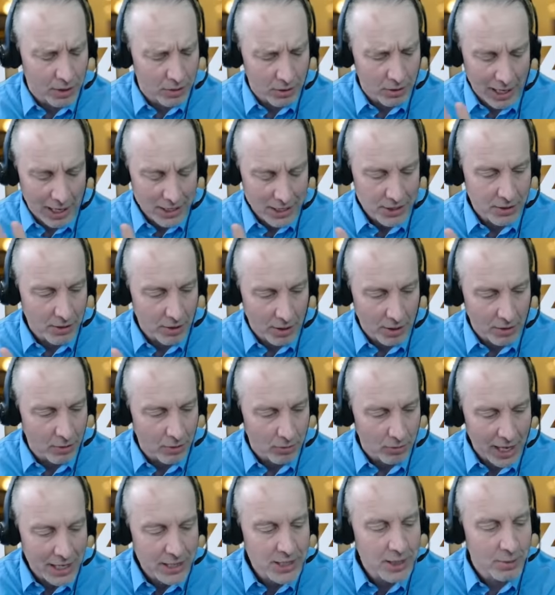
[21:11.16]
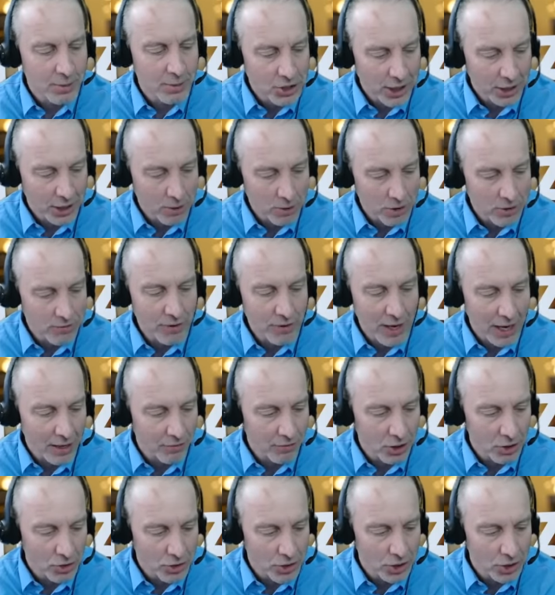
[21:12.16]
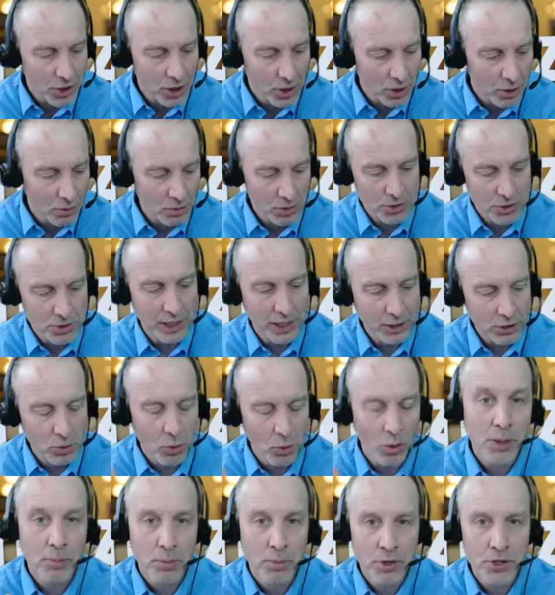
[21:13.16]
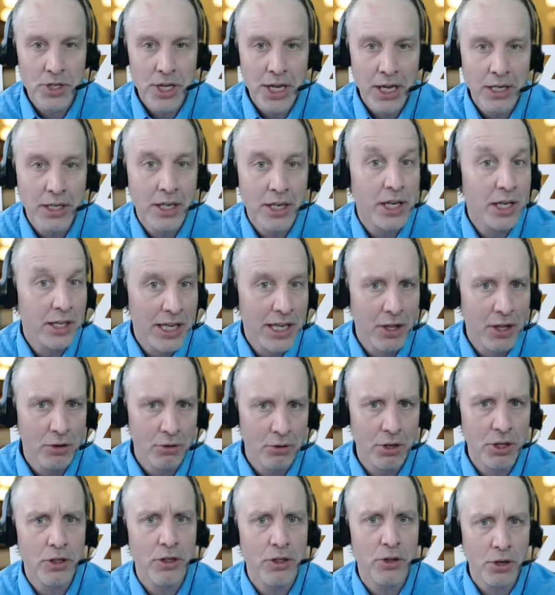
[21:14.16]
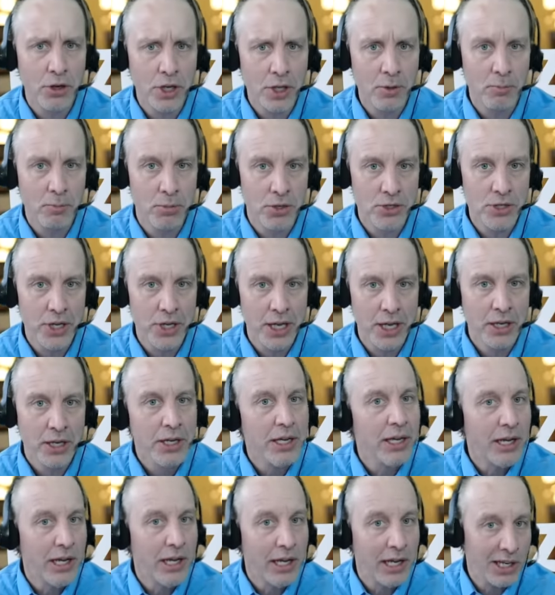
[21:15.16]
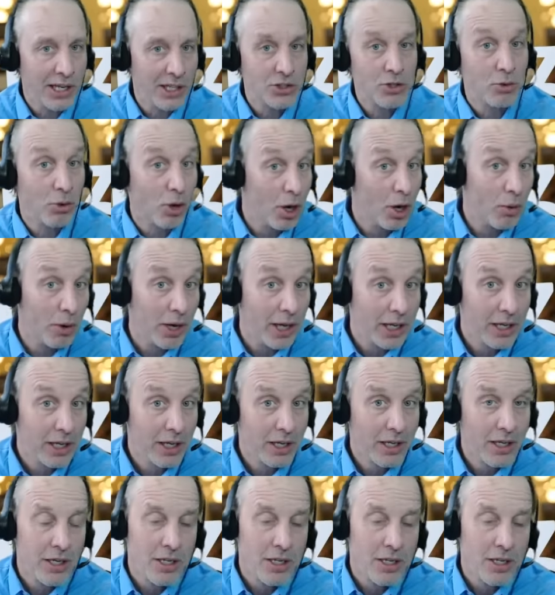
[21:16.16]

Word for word: last time I checked, it was 5 years ago. It was 20%, and now they're at 30%, and it's growing.